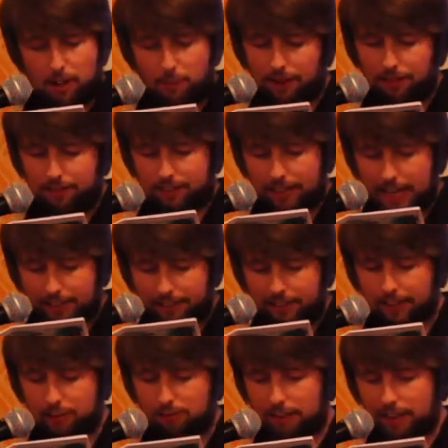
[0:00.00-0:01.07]
Well, the
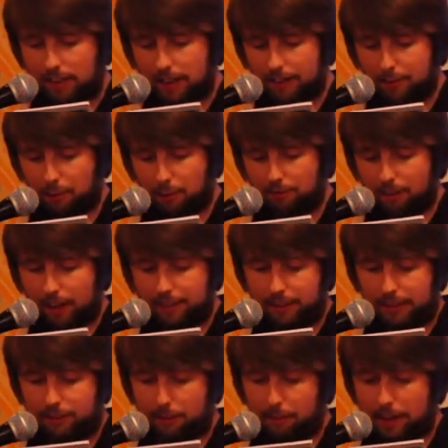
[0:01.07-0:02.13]
atheists realized they were
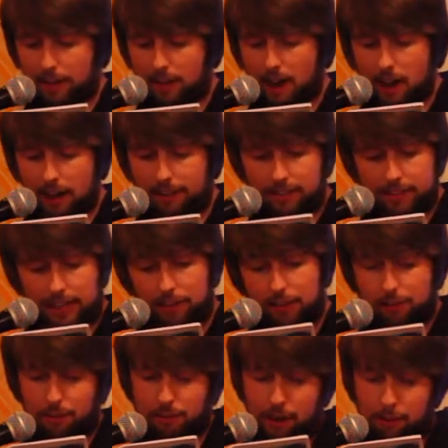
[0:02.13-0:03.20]
racing to meet God. They
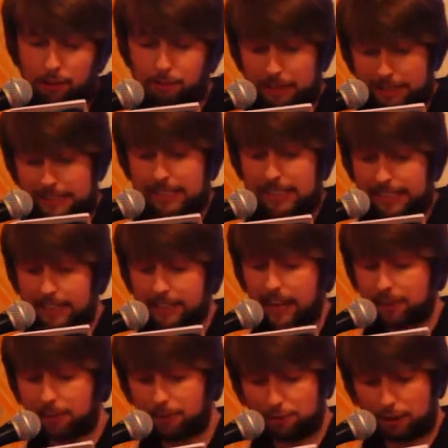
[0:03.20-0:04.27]
turned around immediately and
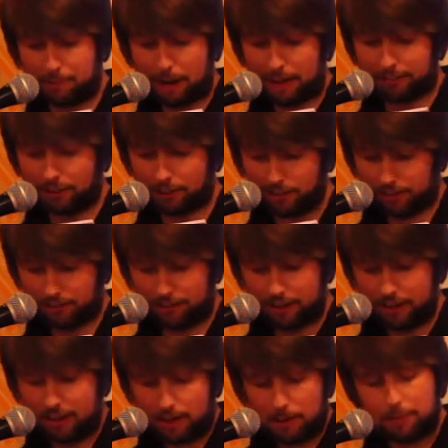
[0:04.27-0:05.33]
headed straight back to Earth.
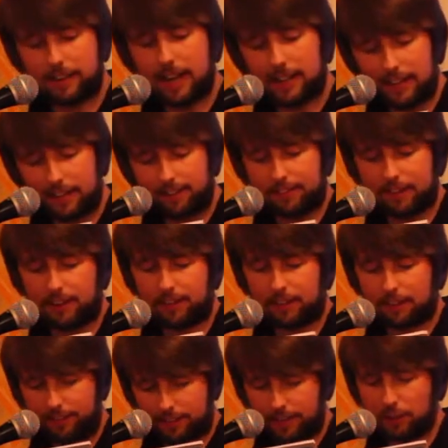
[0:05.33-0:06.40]
But then they decided
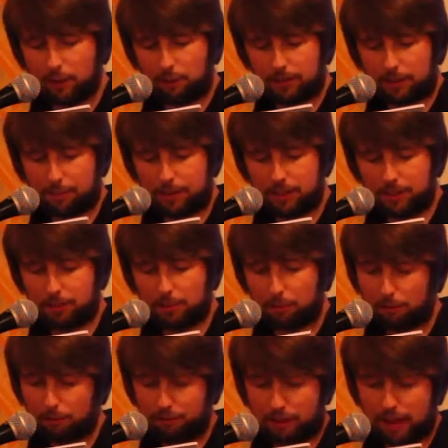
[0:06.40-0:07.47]
to continue with the mission to
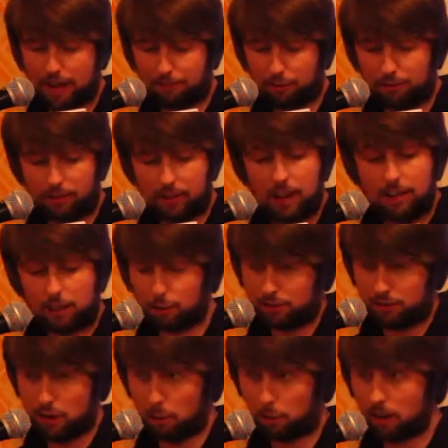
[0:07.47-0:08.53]
prove to everyone there
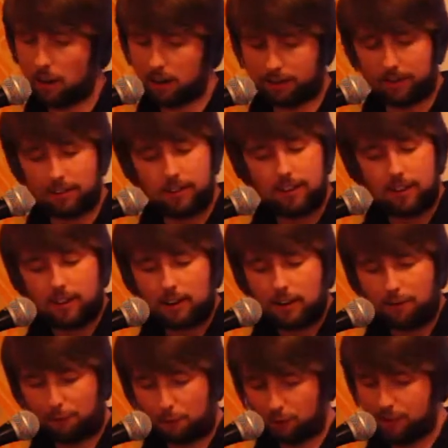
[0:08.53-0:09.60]
was no God.
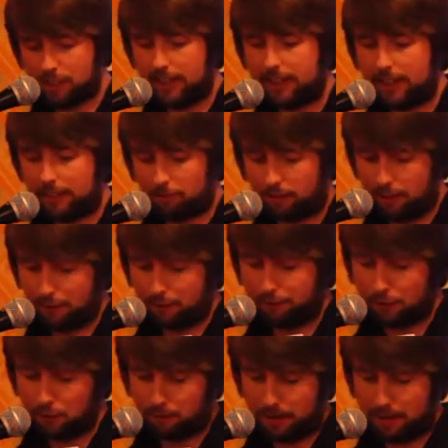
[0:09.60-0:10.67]
Unfortunately, they had run out of
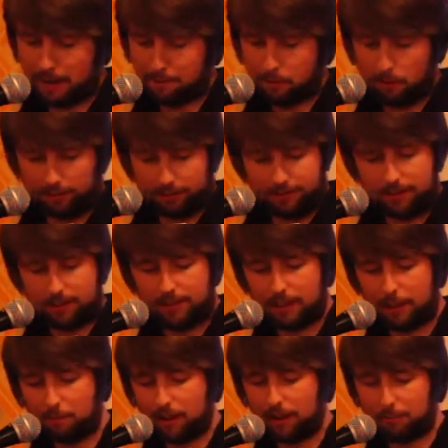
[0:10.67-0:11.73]
fuel by that point.
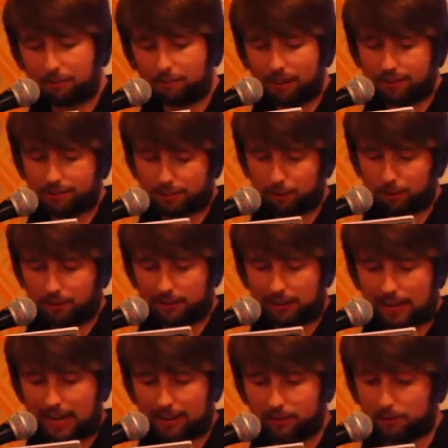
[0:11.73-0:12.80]
They prayed to be rescued in
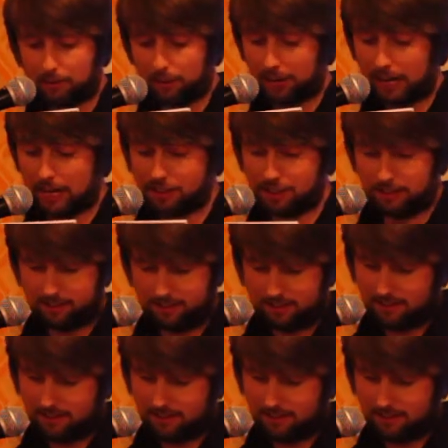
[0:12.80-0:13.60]
the last communication.